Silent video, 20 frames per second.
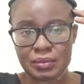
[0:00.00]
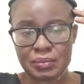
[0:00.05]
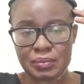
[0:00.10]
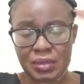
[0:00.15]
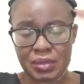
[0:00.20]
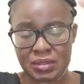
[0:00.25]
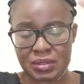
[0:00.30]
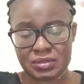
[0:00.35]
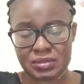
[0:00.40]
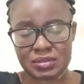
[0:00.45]

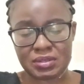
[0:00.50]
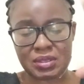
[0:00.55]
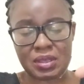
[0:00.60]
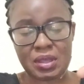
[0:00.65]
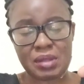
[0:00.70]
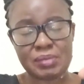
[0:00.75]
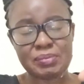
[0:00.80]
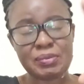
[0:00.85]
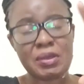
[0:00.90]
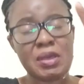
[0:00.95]
We can seek
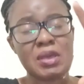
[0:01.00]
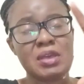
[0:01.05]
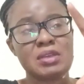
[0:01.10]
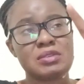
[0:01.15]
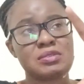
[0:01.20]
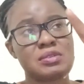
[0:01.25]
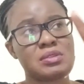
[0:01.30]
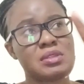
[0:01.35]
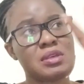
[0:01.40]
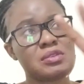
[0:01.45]
help.
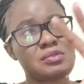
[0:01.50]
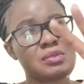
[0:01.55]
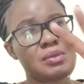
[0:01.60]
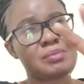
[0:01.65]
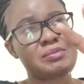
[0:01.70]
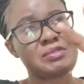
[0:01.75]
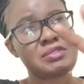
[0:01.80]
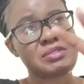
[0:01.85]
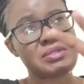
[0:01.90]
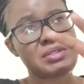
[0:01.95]
So that's why
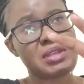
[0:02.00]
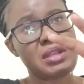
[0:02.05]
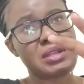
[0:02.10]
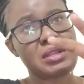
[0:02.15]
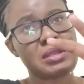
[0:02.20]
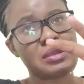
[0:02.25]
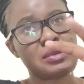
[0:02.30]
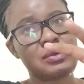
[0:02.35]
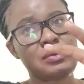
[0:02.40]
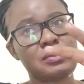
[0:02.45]
I'm just
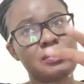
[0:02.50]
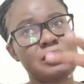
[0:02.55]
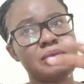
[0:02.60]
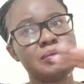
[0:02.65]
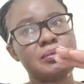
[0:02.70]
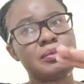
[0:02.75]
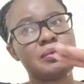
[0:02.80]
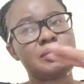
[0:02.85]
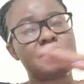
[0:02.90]
telling you,